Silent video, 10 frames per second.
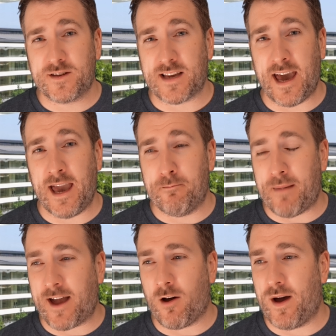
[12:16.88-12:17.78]
say,
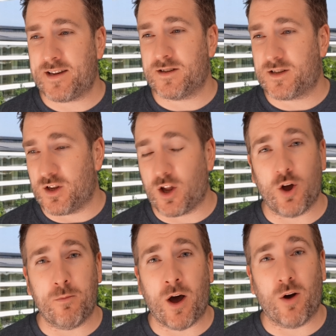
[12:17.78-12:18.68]
macOS
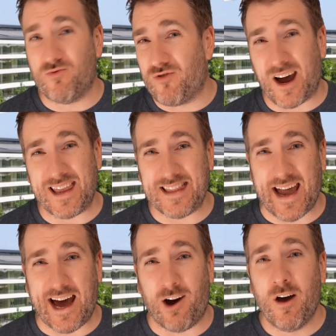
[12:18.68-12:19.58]
Sonoma right
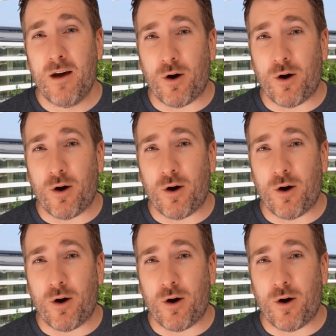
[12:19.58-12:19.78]
now.